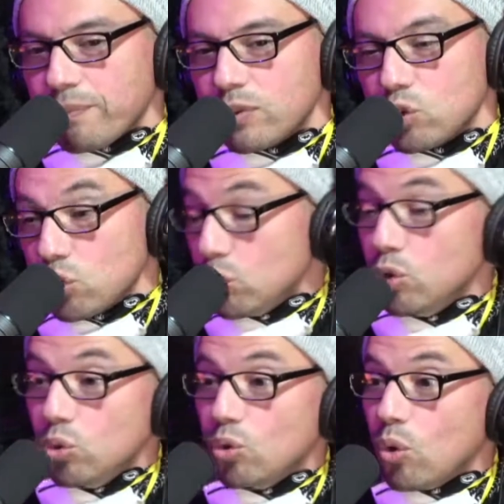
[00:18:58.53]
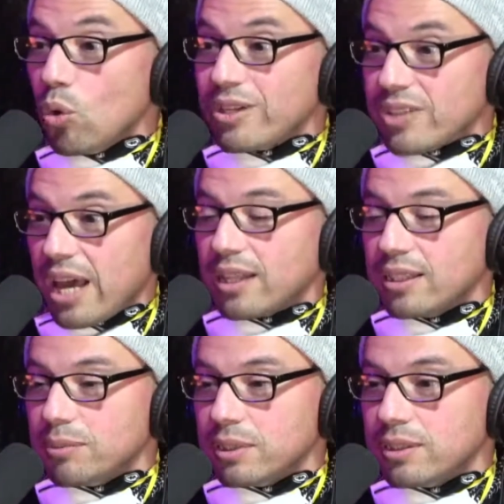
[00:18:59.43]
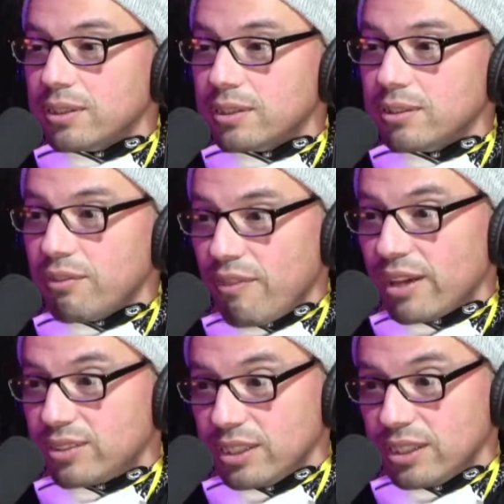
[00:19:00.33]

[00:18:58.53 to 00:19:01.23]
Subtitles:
So do you know exactly what the vaccine